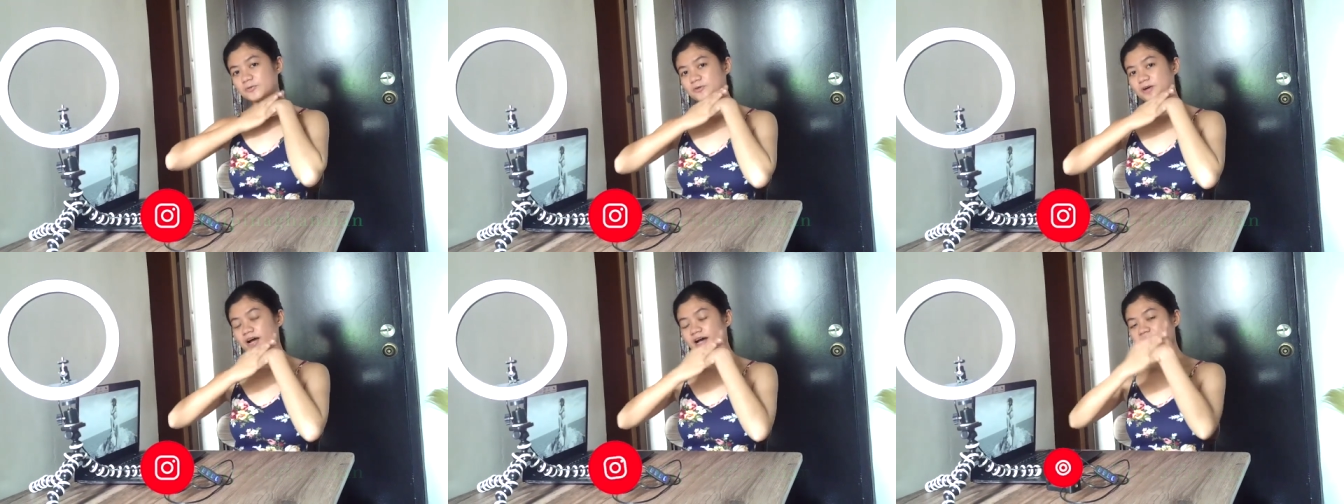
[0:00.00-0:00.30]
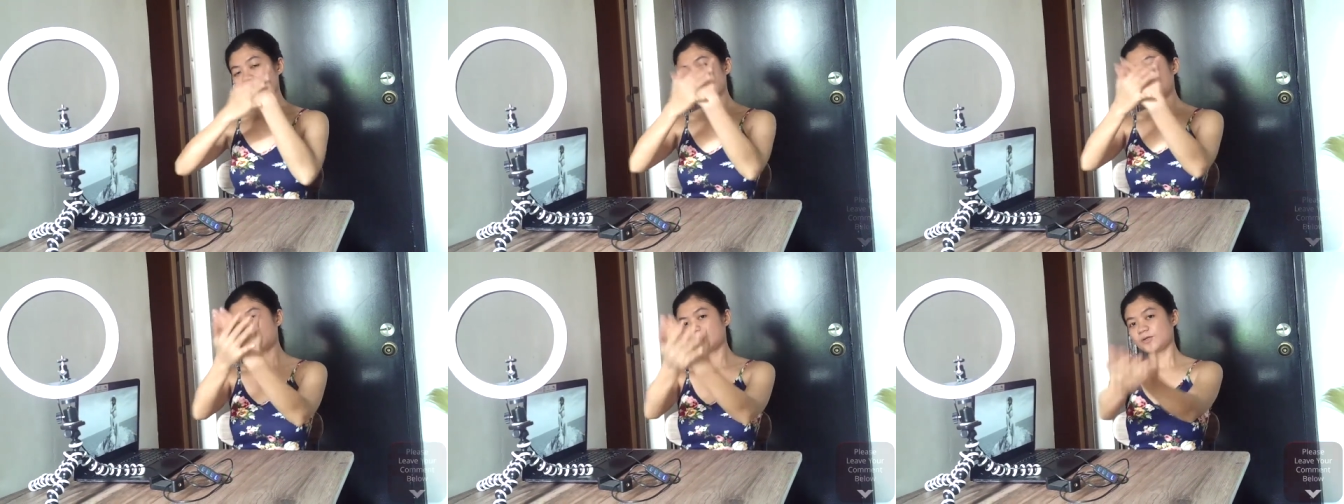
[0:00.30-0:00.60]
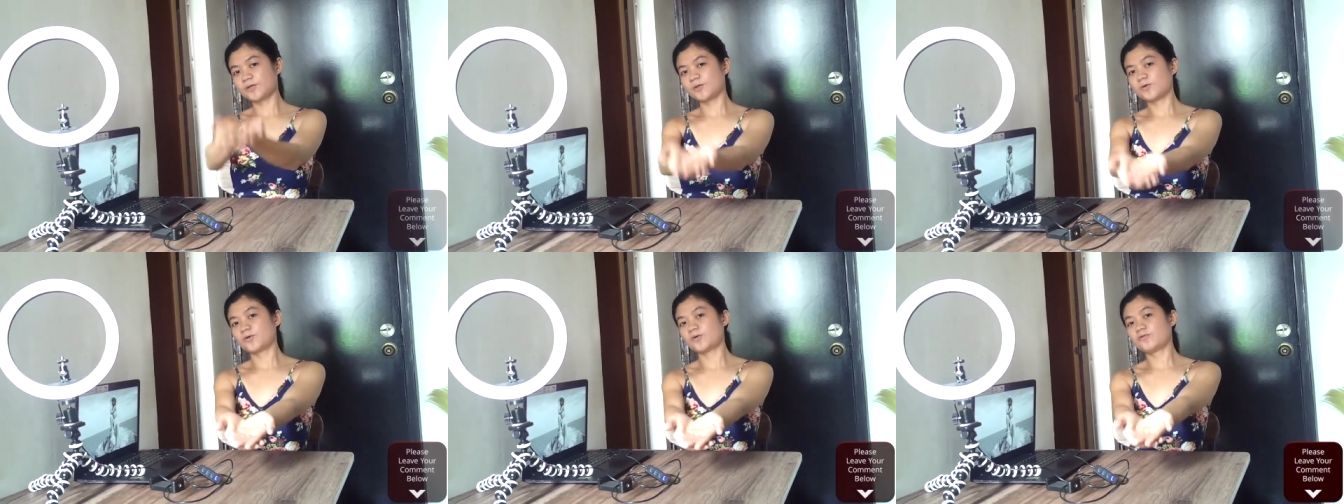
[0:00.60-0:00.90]
to ask
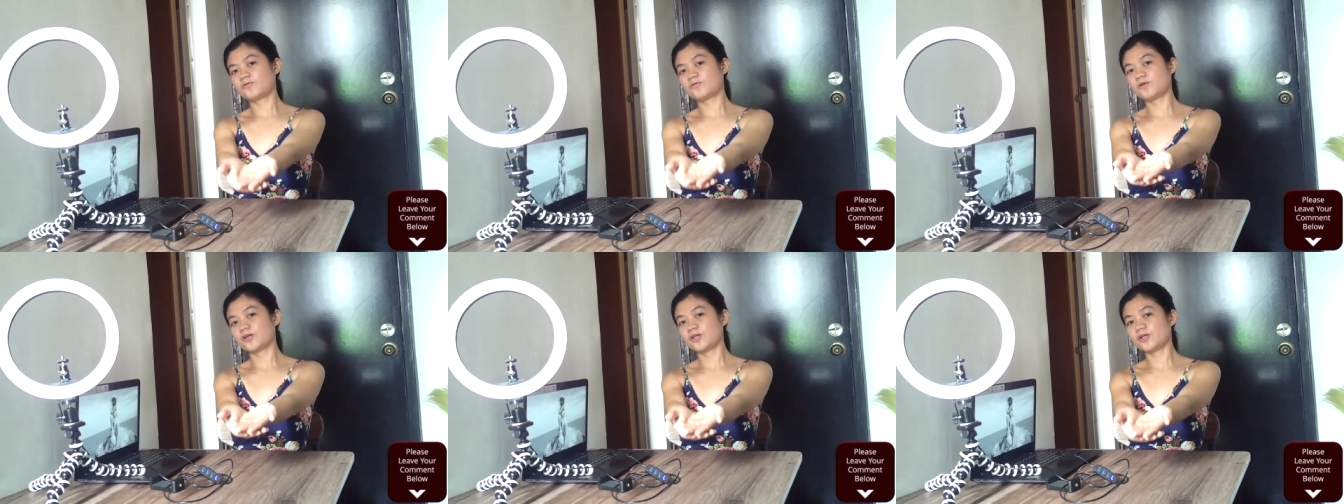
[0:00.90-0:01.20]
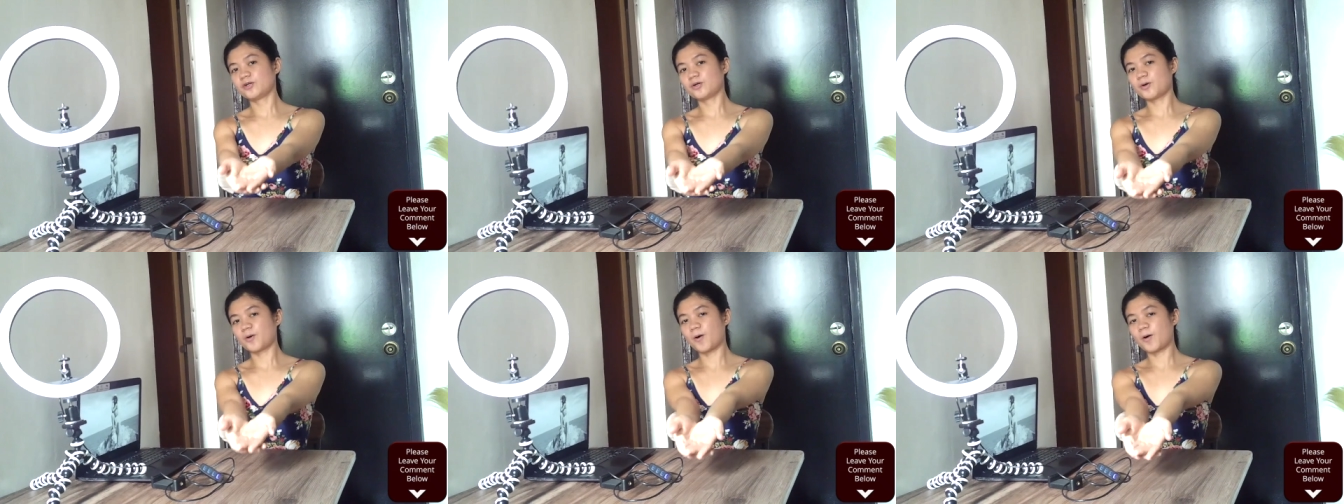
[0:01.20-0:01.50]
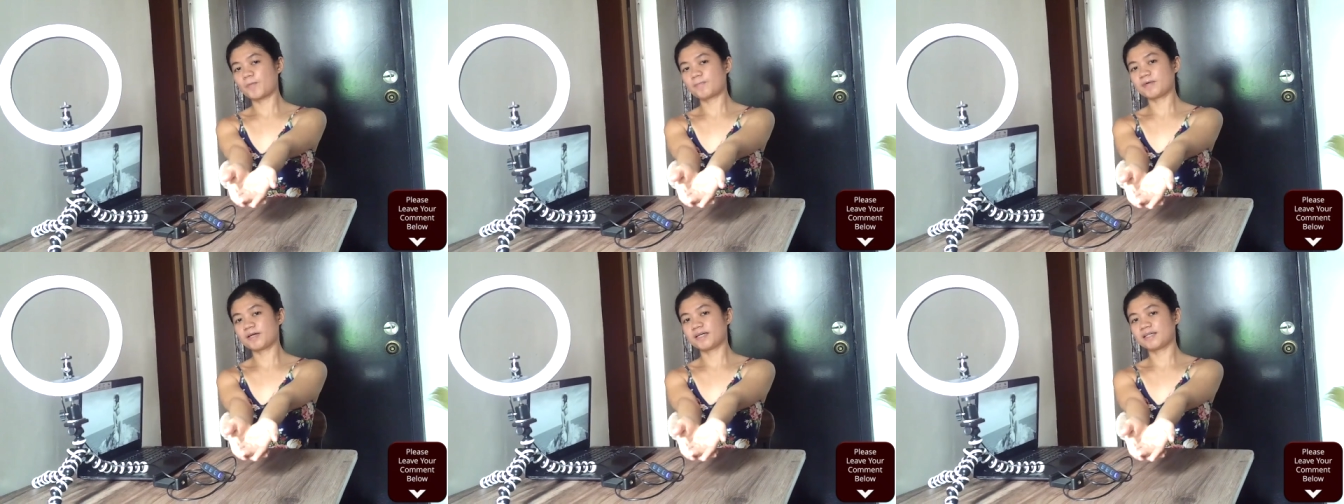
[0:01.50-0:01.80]
you for your
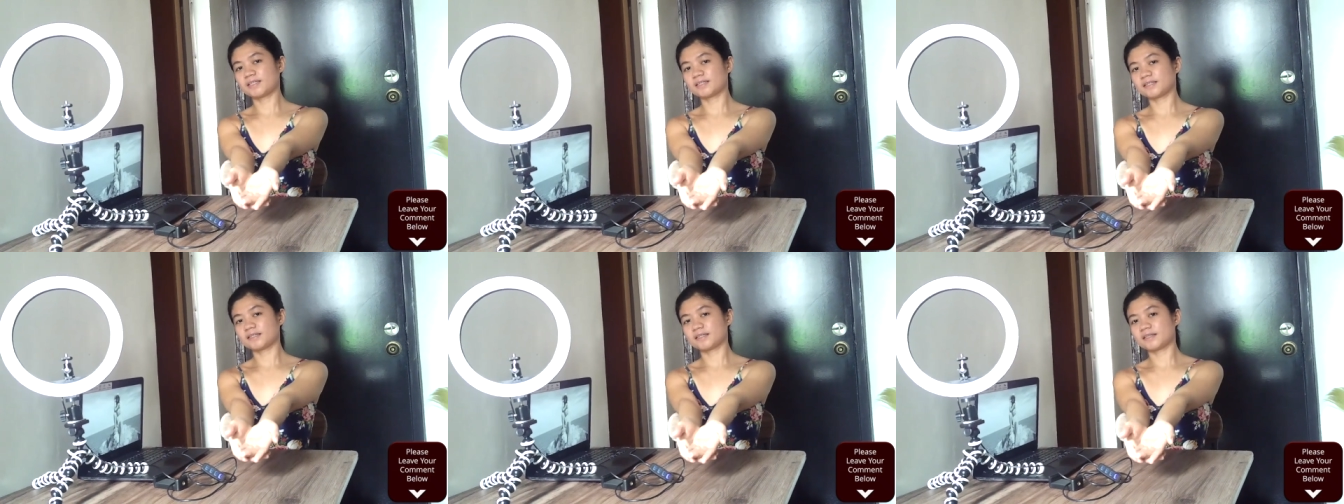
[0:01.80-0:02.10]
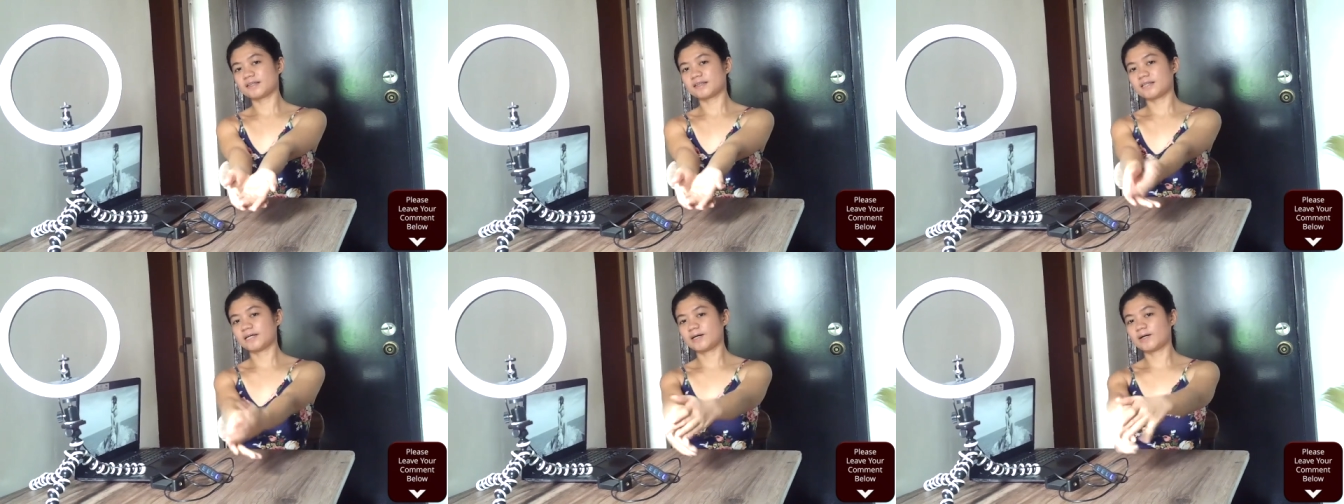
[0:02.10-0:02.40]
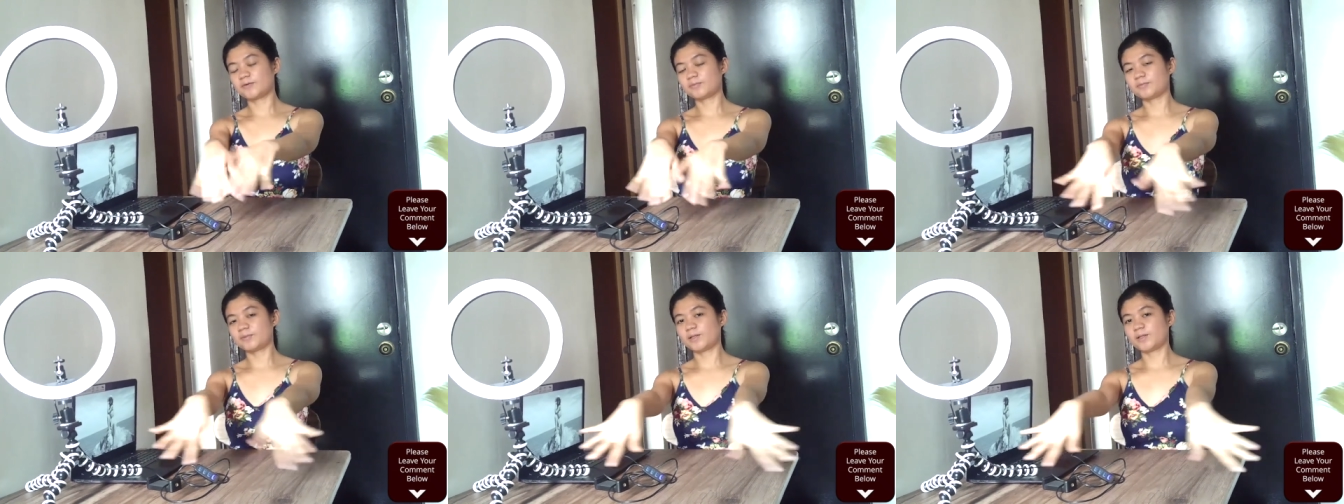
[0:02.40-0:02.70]
comment
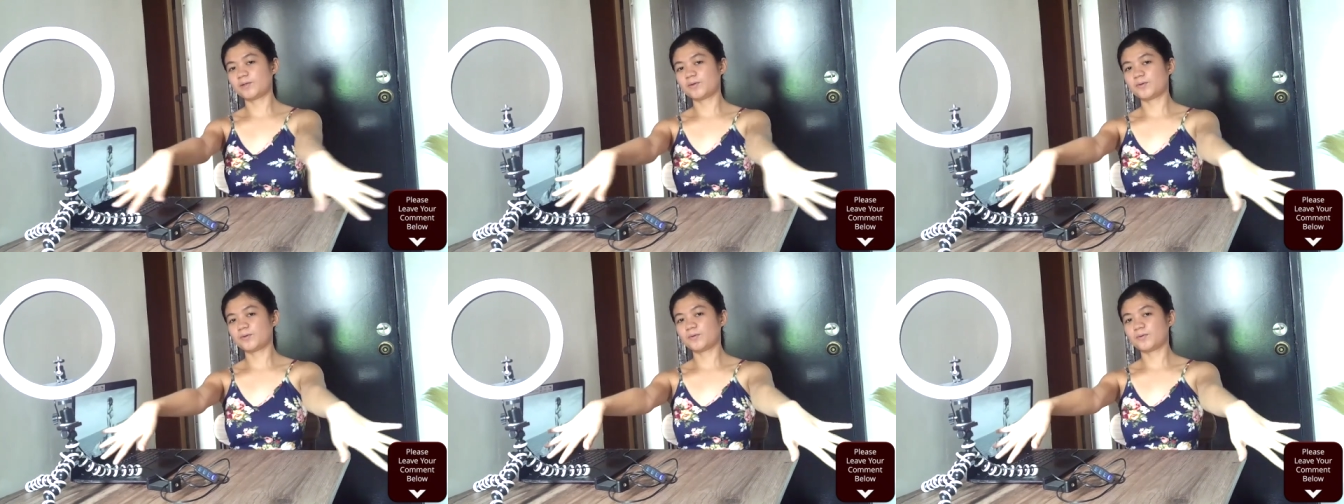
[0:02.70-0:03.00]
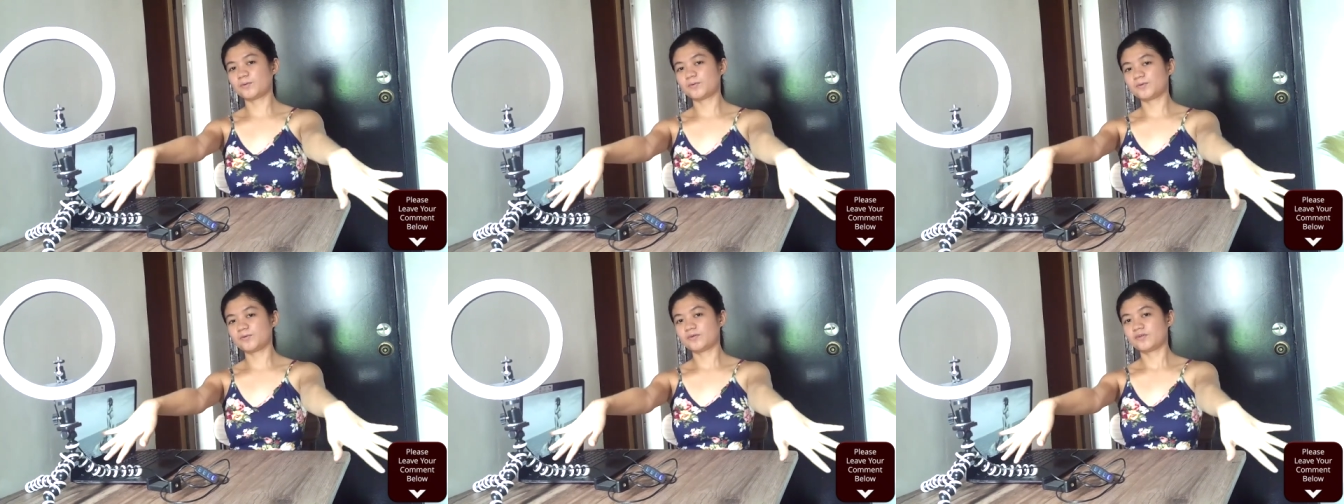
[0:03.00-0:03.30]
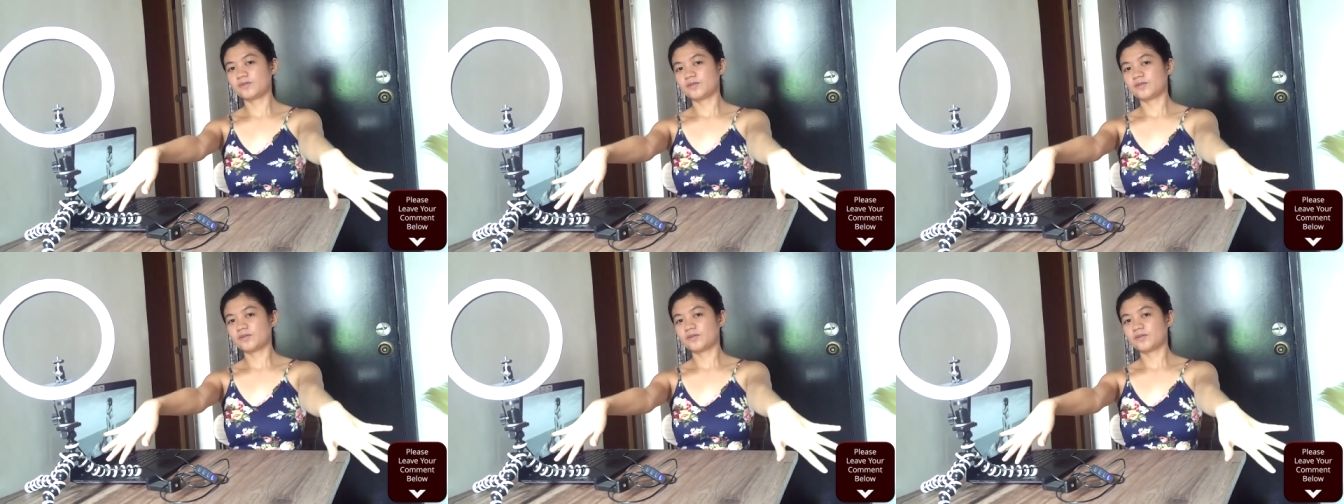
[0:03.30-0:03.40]
down below.